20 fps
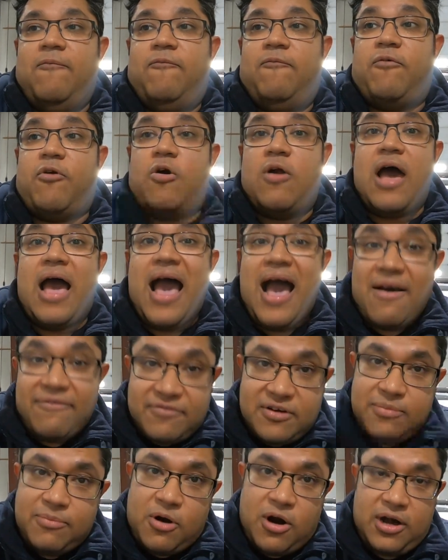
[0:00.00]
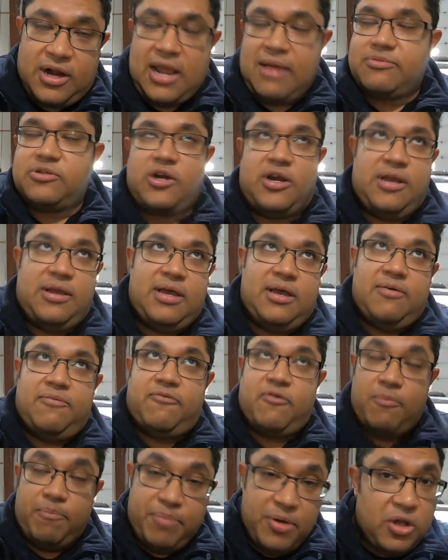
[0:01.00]
For aftermarket,
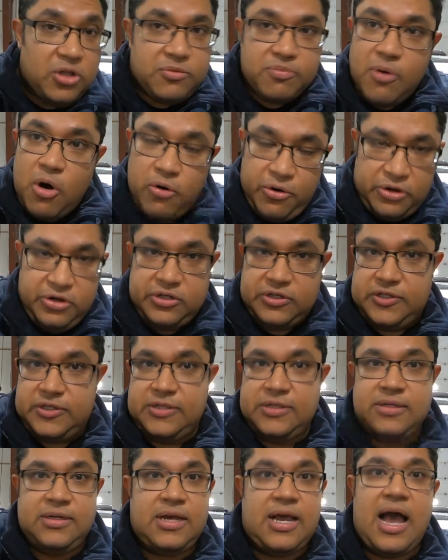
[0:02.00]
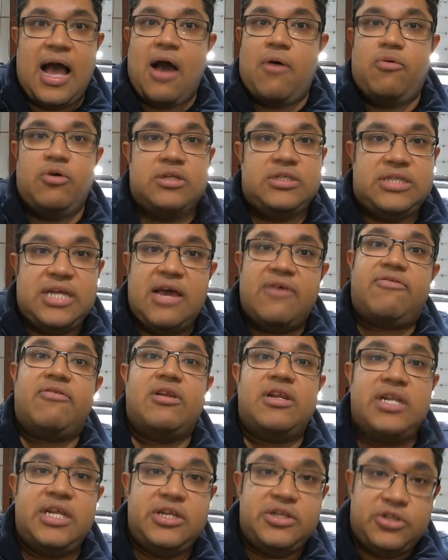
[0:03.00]
for built motors, I would
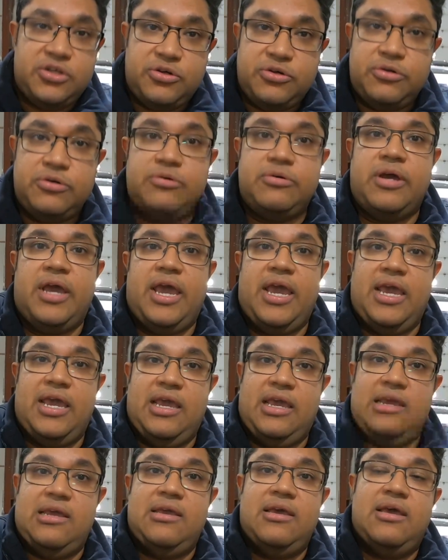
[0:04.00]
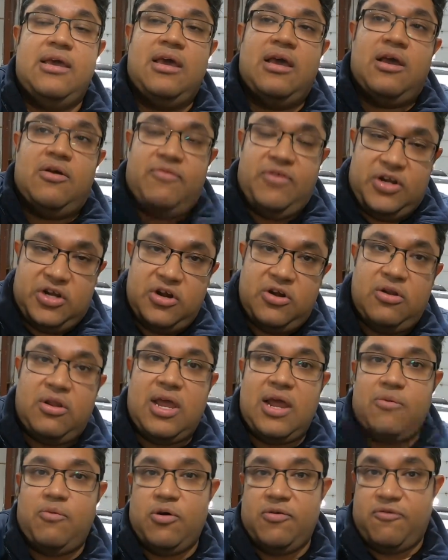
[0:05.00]
definitely do a return
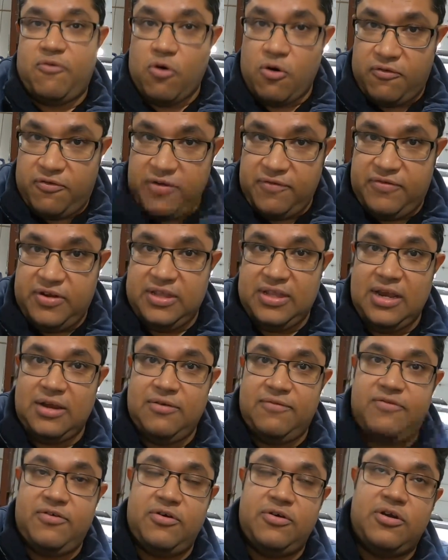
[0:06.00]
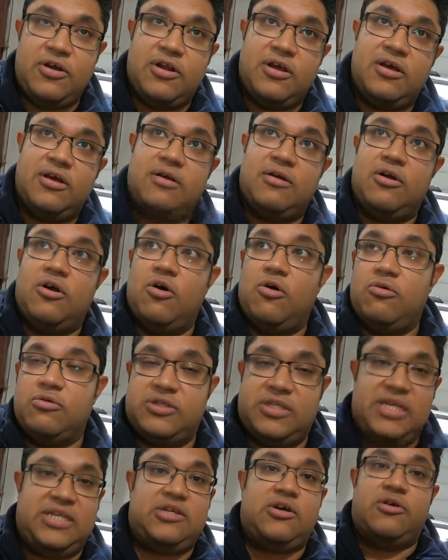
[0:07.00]
line with 450 that if you're gonna go
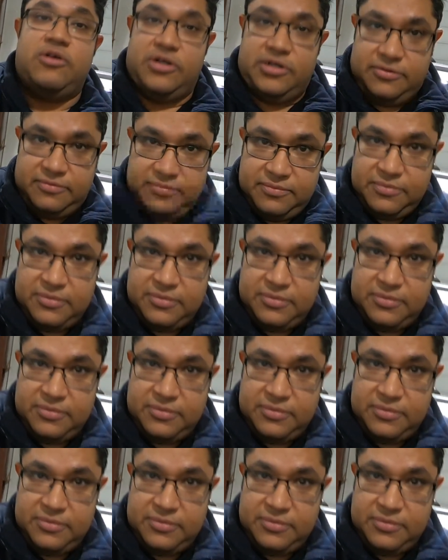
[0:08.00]
600.